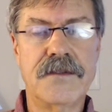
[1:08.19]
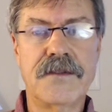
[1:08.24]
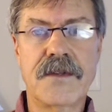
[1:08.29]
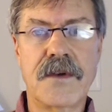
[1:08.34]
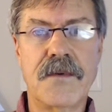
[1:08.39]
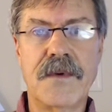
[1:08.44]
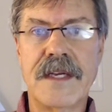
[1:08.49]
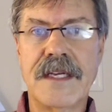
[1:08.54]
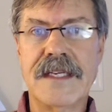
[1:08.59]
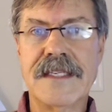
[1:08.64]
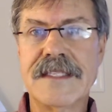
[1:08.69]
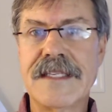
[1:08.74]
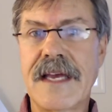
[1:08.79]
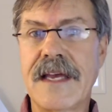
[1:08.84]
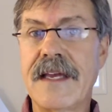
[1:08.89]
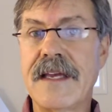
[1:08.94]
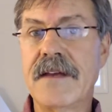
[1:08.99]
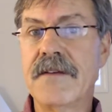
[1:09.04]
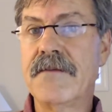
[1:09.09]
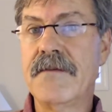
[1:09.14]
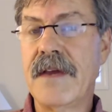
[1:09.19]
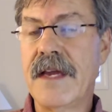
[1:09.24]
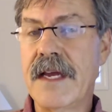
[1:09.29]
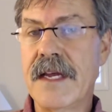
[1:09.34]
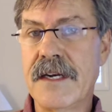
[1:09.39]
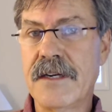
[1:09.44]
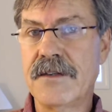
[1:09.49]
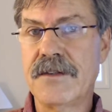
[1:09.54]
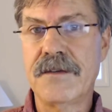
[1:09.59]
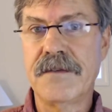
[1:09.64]
So we can take
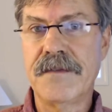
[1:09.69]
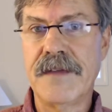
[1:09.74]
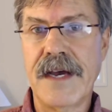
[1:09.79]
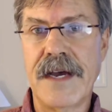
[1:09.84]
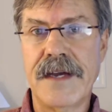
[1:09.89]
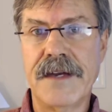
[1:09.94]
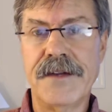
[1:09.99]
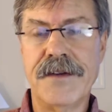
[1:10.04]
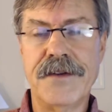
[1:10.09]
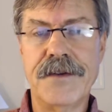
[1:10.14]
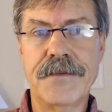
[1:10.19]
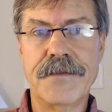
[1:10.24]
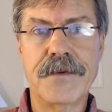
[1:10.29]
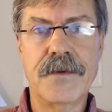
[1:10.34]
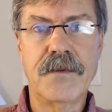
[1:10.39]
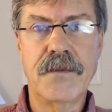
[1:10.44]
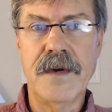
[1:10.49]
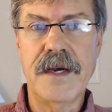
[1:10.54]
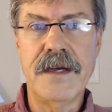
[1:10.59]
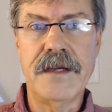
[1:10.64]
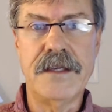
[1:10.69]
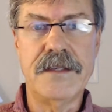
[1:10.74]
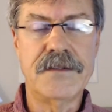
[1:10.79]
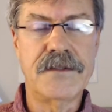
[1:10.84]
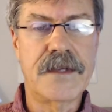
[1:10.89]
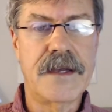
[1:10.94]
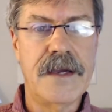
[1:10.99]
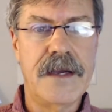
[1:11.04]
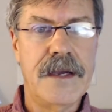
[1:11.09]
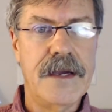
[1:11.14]
advantage of that in different ways.